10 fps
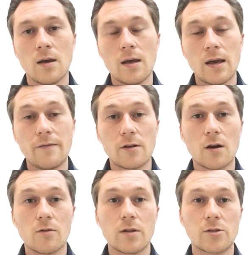If you're
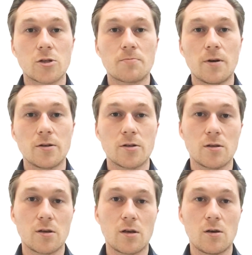not a religious
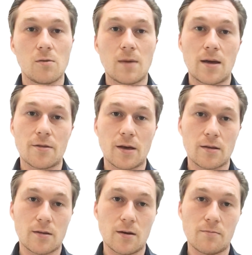person, you may
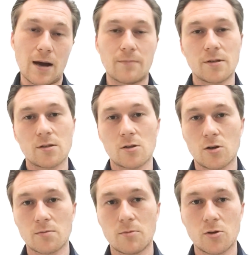think that perhaps it's not
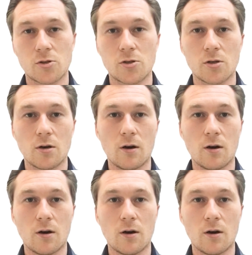as much